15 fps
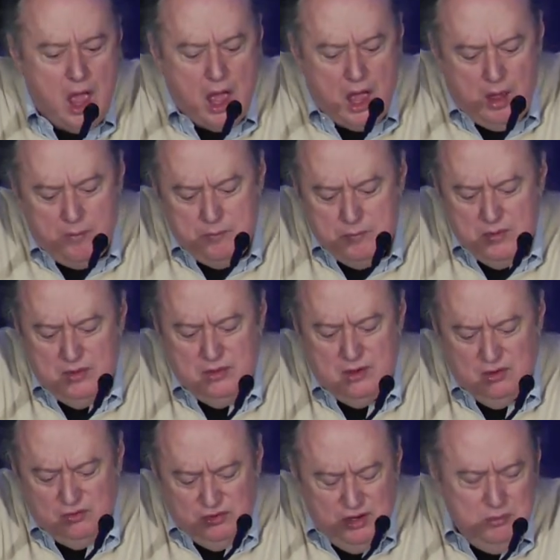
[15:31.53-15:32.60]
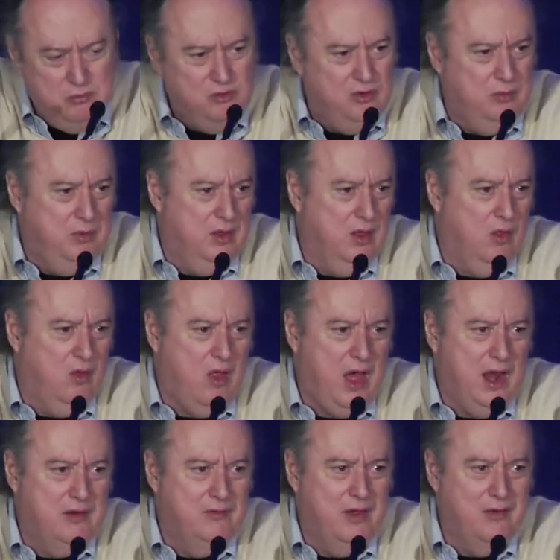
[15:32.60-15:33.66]
Um, there seems to be a
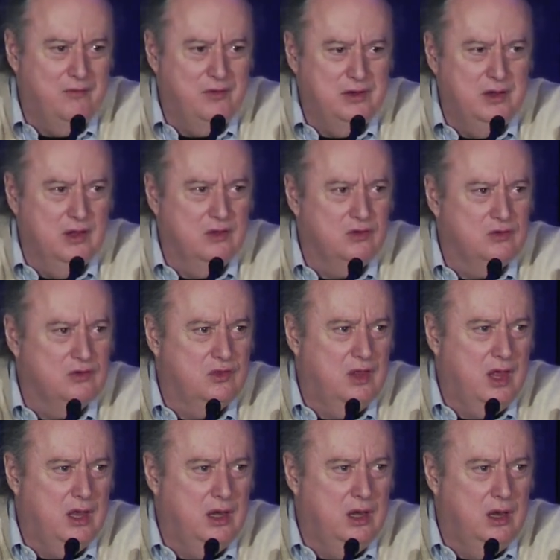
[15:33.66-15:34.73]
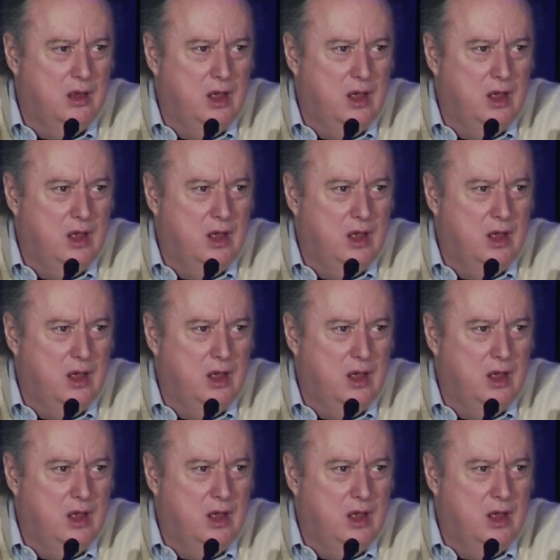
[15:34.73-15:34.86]
lot of evidence that